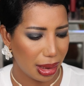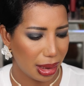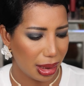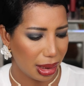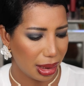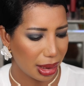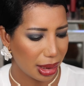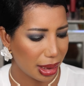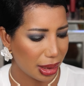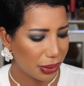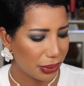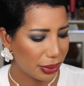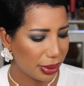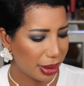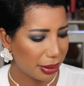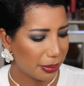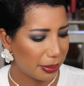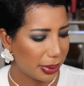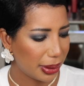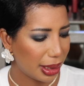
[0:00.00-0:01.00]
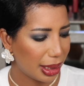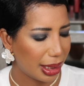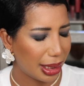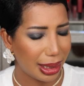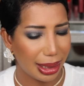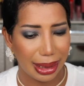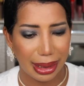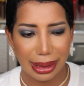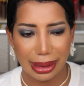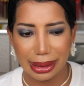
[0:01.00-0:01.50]
and I'm gonna
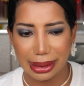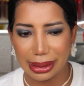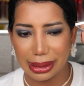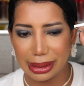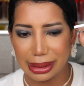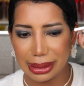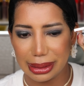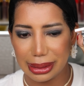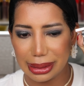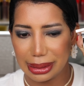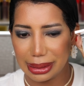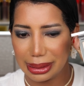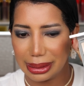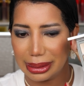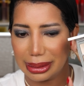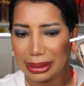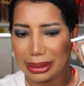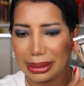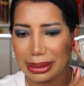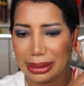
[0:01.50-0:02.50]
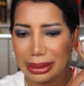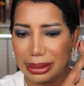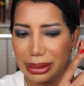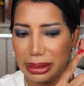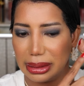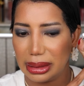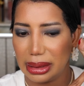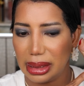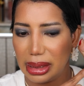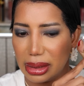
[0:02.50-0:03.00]
apply
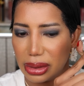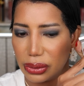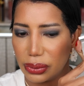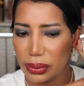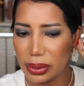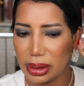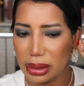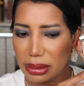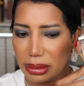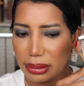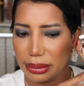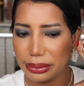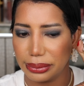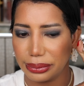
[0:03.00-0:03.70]
this one